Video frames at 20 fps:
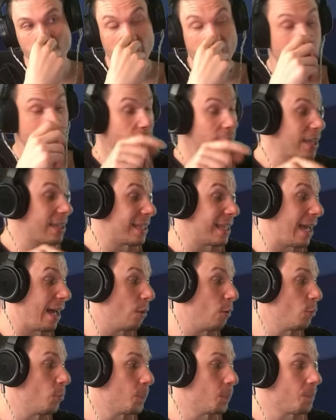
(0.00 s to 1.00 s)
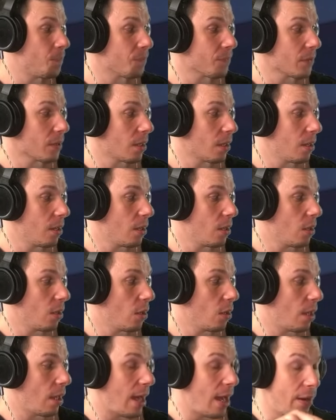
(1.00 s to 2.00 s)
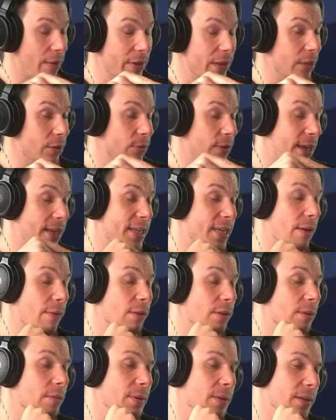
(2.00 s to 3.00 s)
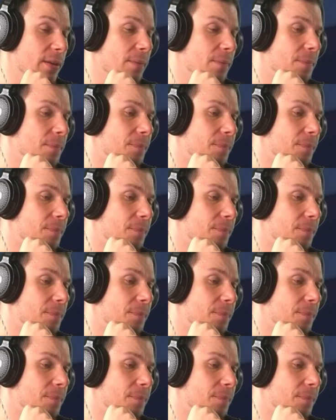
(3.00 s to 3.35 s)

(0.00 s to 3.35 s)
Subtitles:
Right now, a really good idea would have been